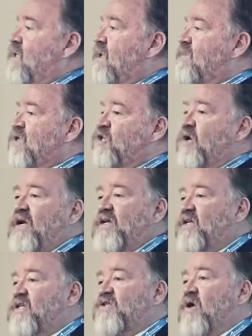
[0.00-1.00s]
I'm not sure I need
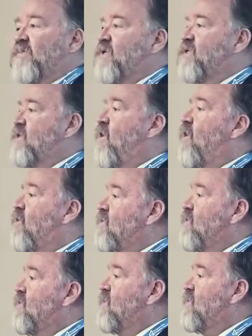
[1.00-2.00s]
to describe this at all,
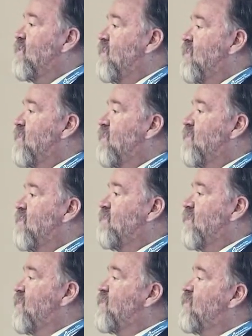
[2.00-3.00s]

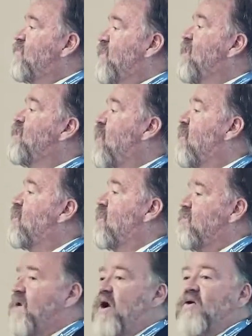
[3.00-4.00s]
but this is really talking
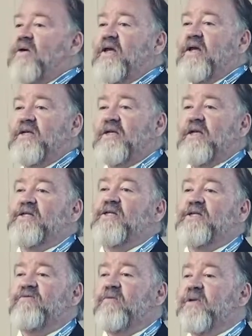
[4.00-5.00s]
about,
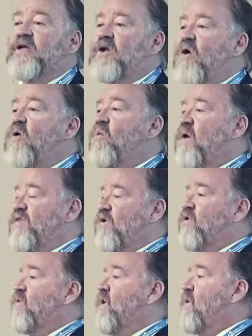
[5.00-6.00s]
does everybody know what they're
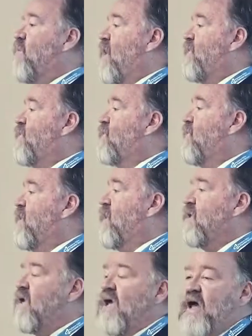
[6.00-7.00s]
doing, why they're doing
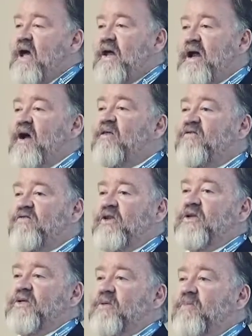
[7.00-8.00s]
it, and how they fit
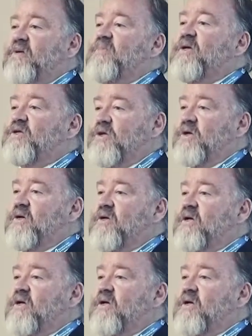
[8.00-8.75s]
into the big picture?